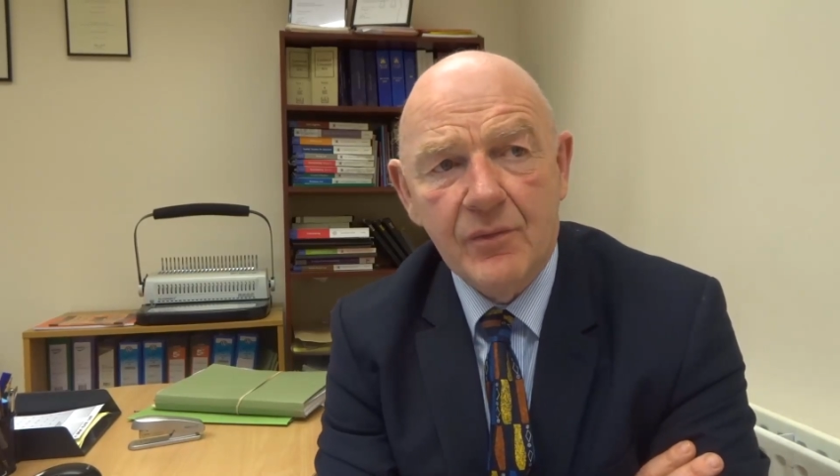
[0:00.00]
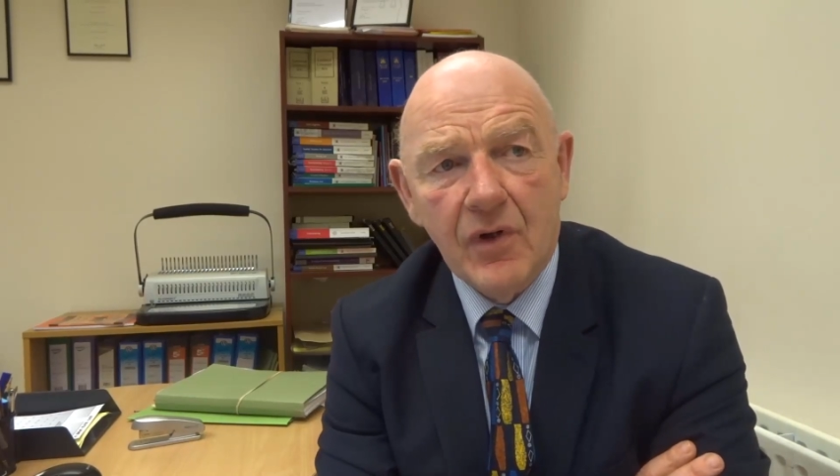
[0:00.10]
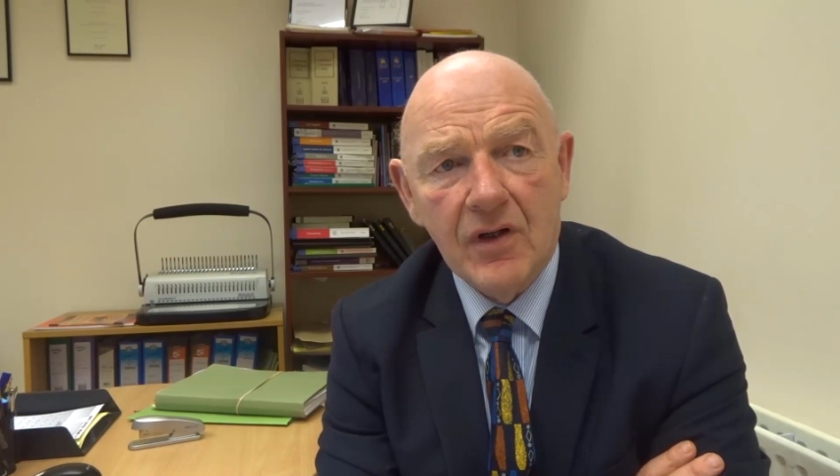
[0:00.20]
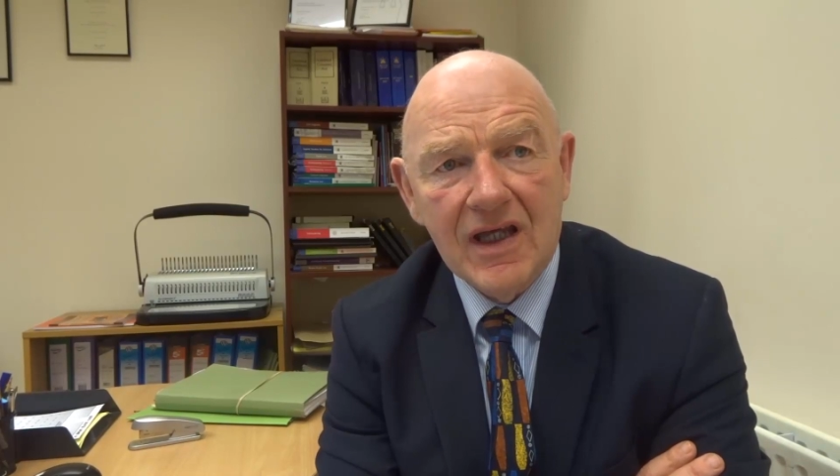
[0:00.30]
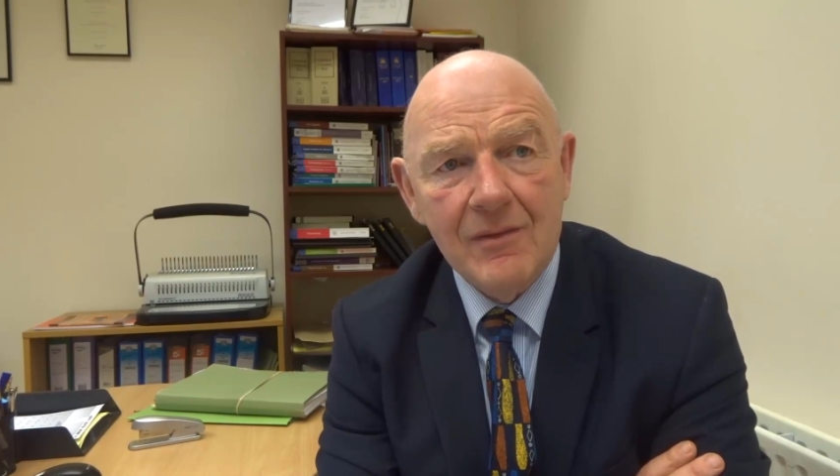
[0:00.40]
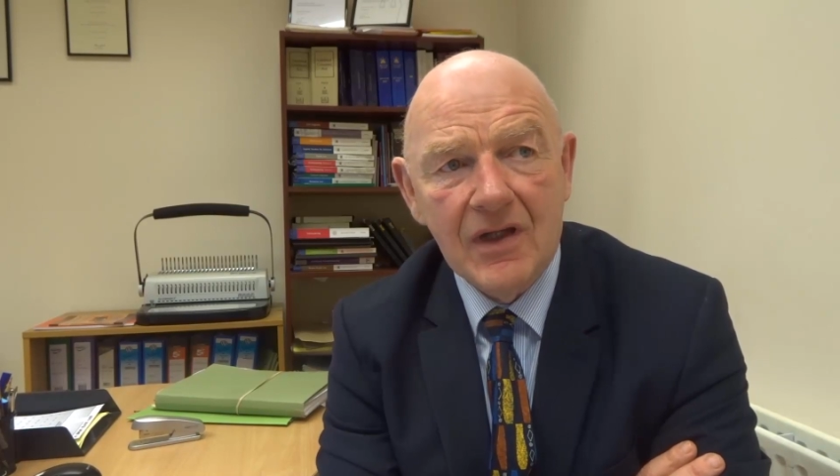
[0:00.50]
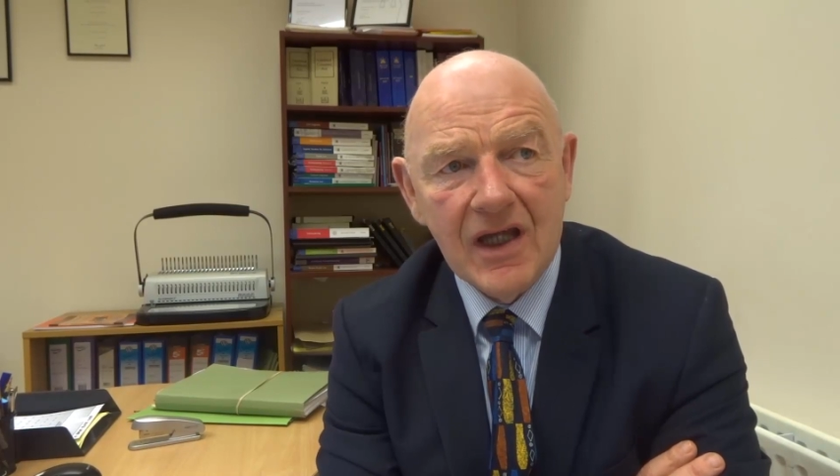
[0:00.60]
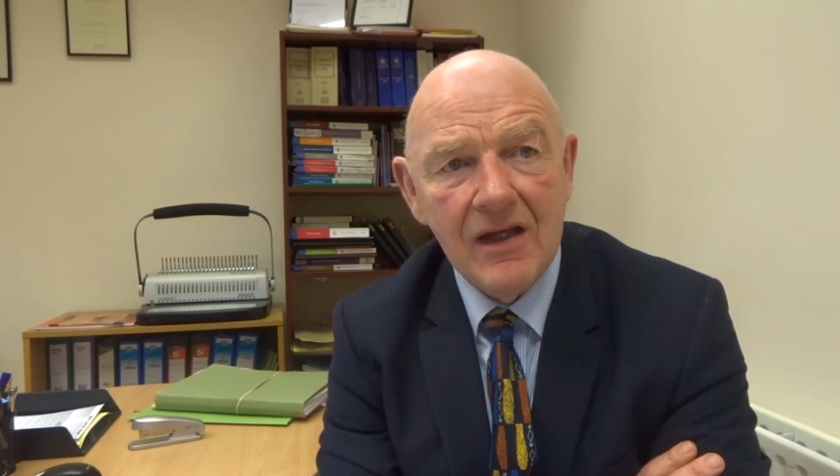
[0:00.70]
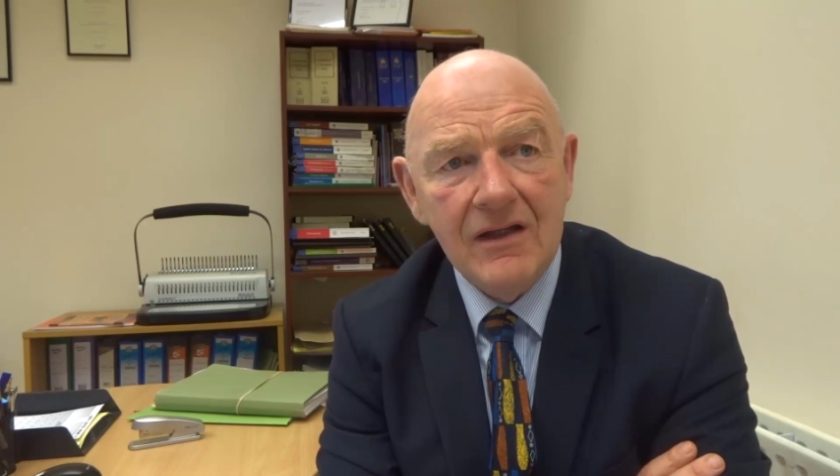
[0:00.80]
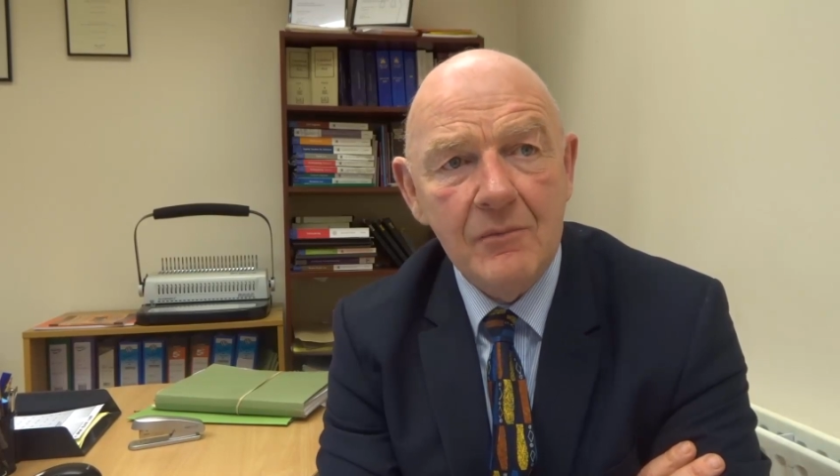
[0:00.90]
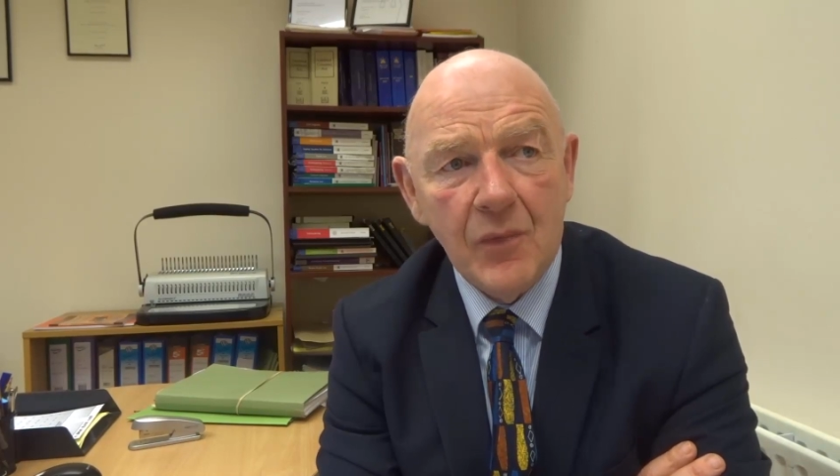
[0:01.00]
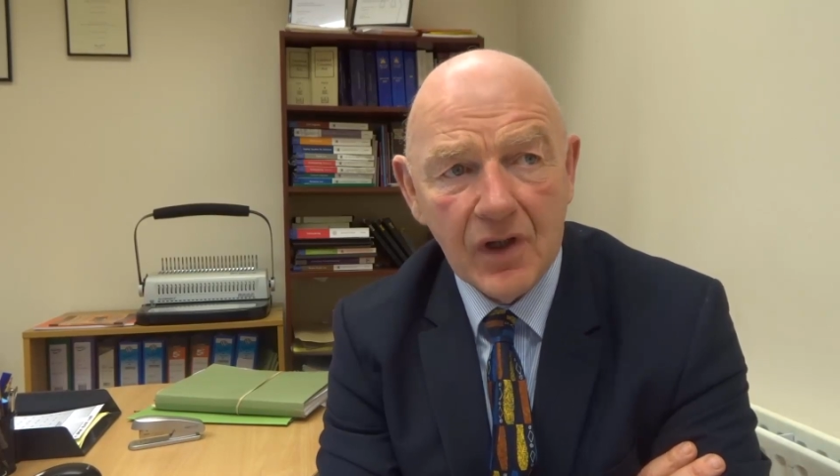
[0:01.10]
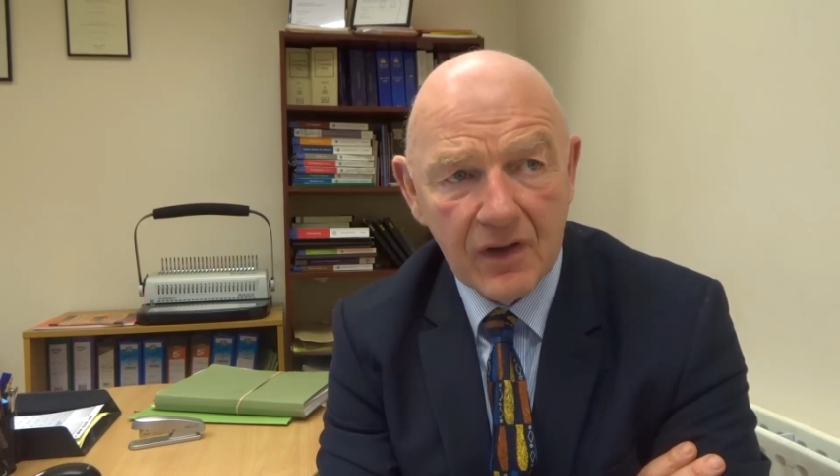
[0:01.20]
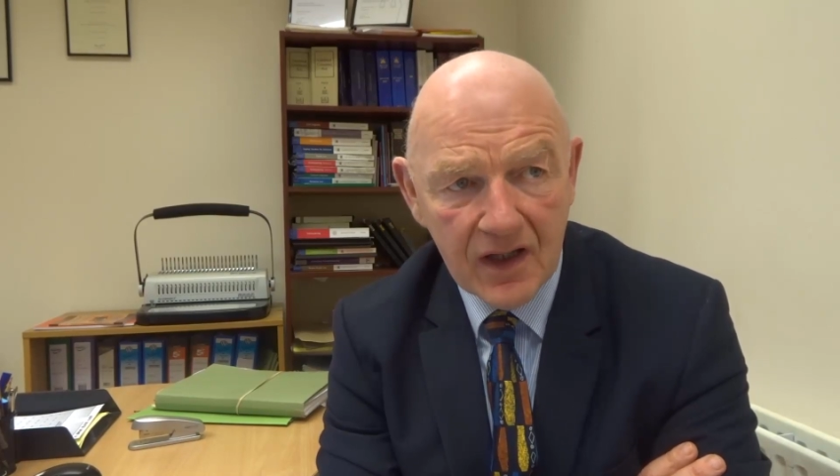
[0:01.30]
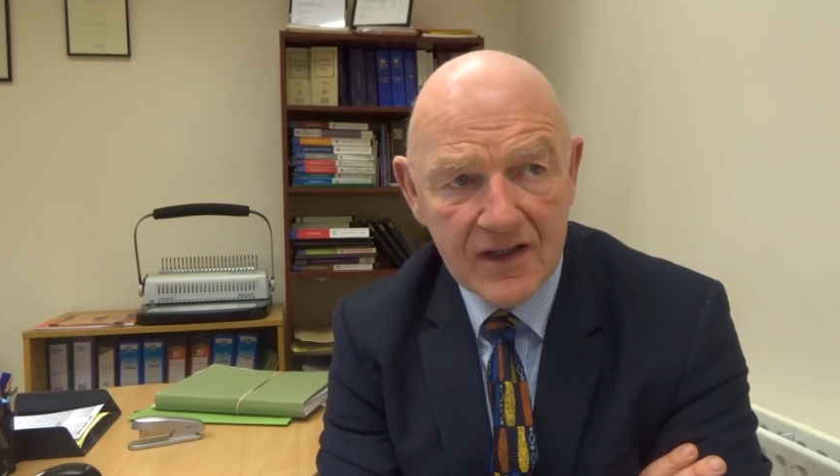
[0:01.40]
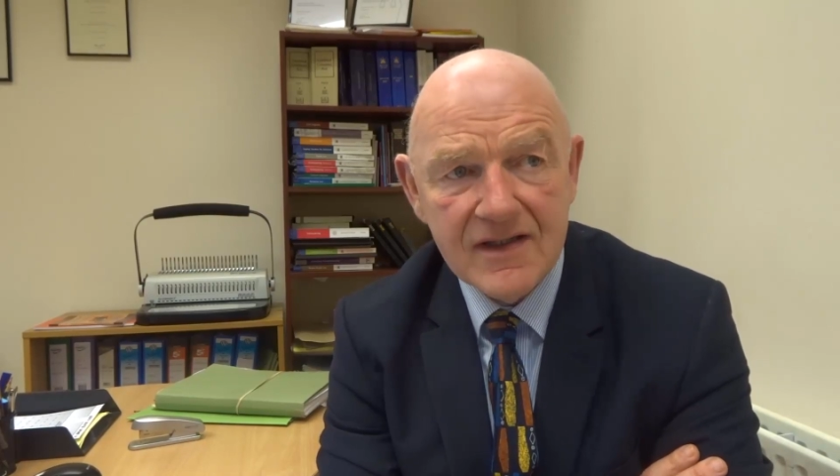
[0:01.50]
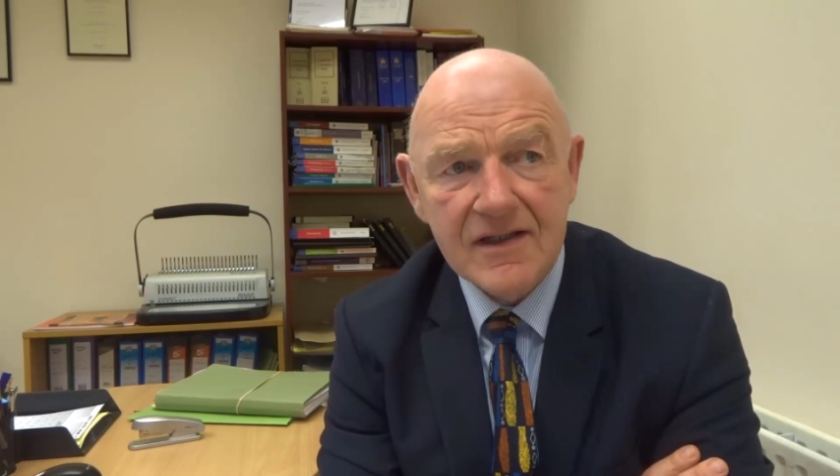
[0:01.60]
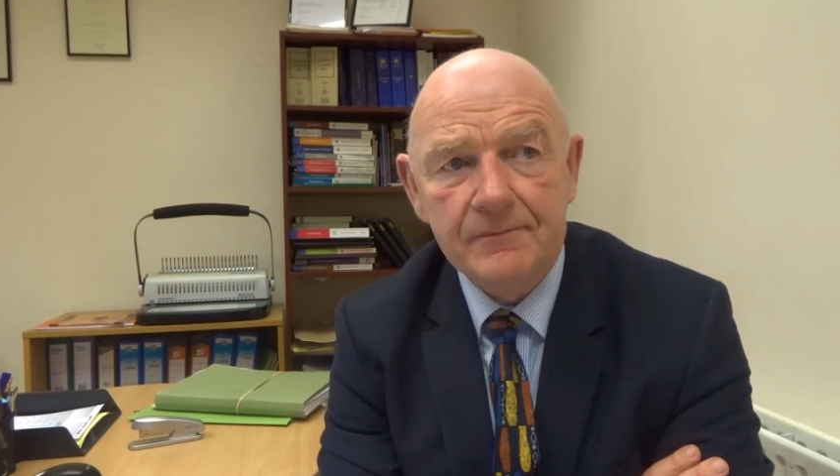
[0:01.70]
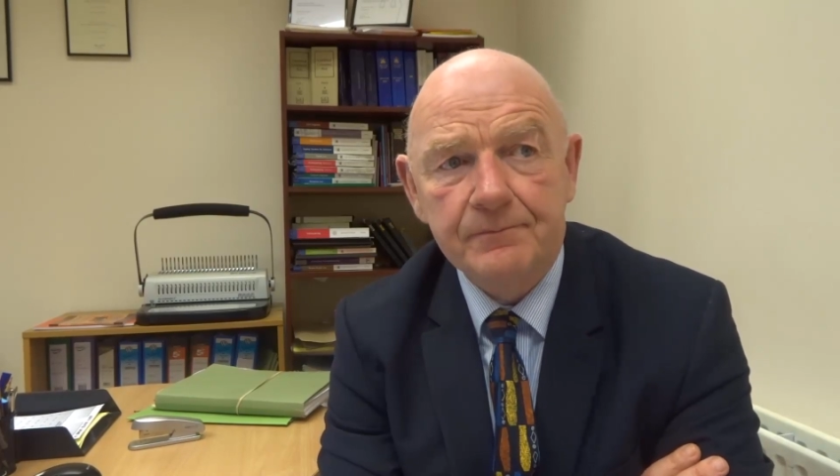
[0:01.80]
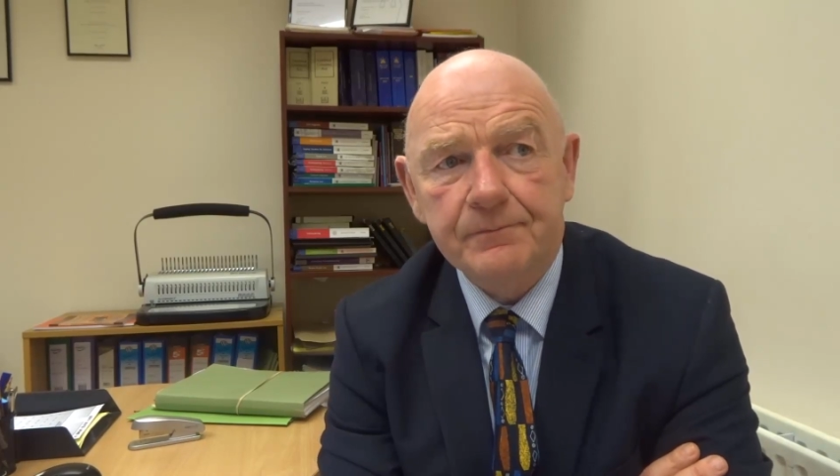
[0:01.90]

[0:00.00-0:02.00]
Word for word: ballgame again, but it is